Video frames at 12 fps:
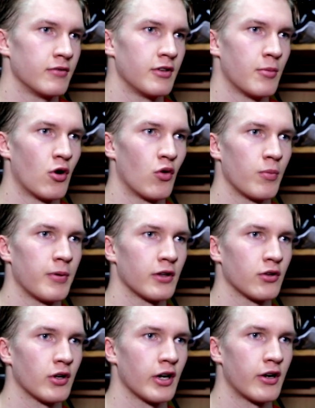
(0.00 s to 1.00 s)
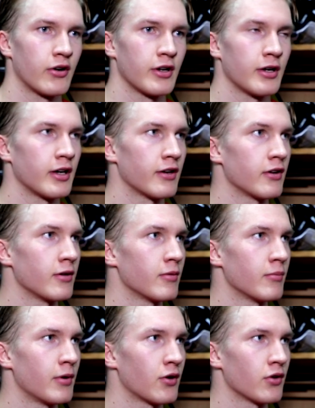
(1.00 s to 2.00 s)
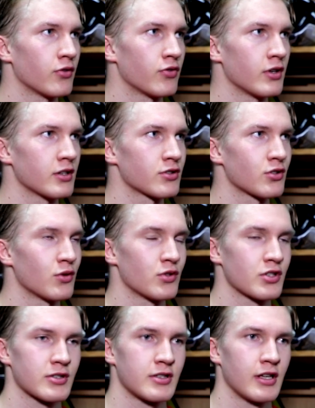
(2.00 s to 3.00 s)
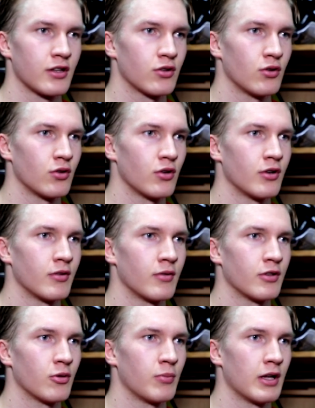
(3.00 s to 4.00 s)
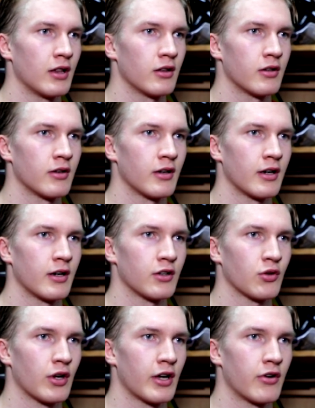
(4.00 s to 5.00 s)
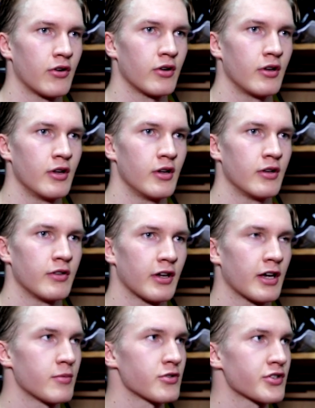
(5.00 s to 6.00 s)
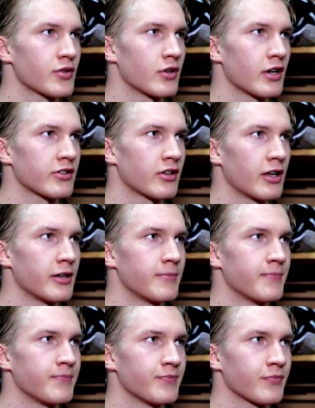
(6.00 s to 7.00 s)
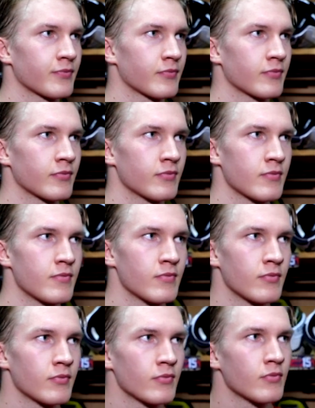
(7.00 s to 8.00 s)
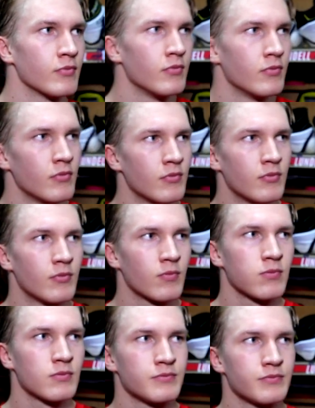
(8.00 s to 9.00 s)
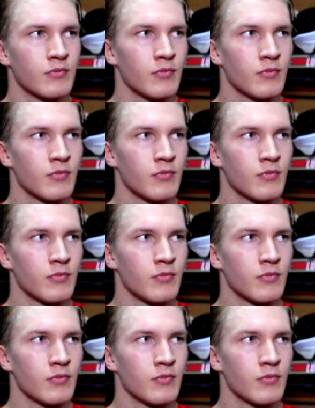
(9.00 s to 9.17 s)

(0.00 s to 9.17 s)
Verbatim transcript: the more we play together, the better it feels. So we just need to to build uh, together the chemistry as a line seems like every game this season's been really tight. A lot of